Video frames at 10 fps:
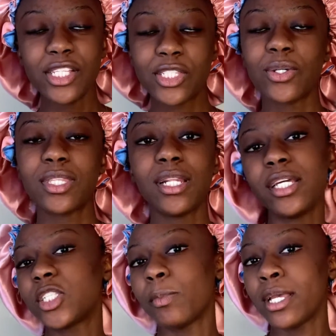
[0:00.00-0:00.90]
So the
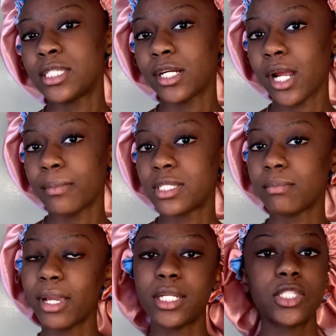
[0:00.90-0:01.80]
link to my Instagram is in
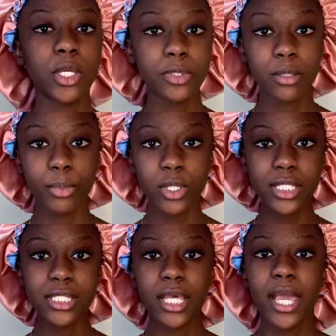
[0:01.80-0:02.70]
my description box,
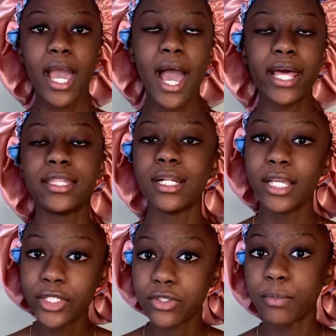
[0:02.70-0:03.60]
and the
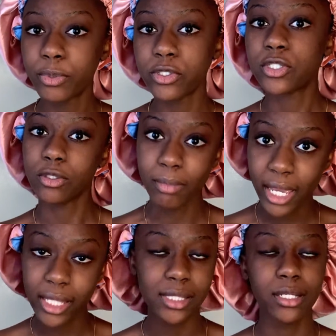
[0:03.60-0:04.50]
link to the post on my
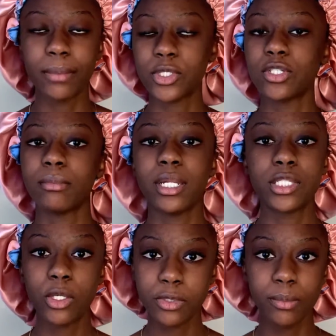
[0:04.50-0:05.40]
Instagram is also in my
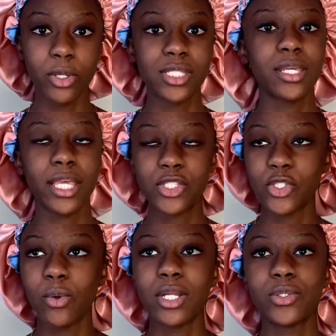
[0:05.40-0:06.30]
description box, in case you
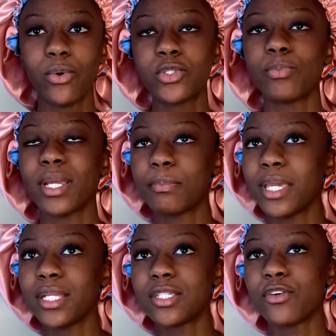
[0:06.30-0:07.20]
don't want to go to my
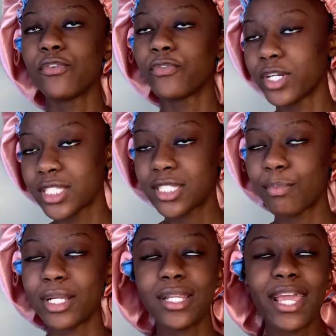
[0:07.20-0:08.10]
page first.
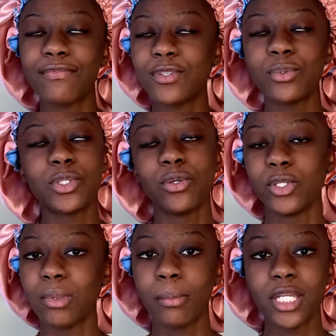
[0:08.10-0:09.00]
But I feel you should go to
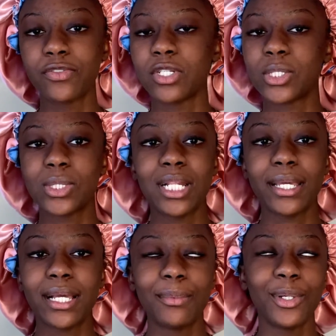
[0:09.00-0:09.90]
my page first, because, like,
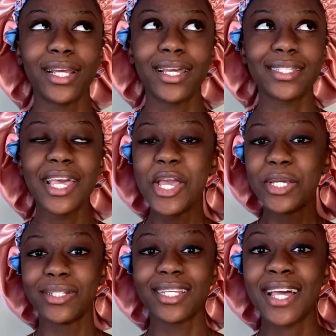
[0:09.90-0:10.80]
come on guys, you
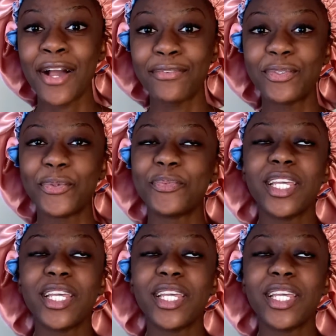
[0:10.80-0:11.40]
just have to.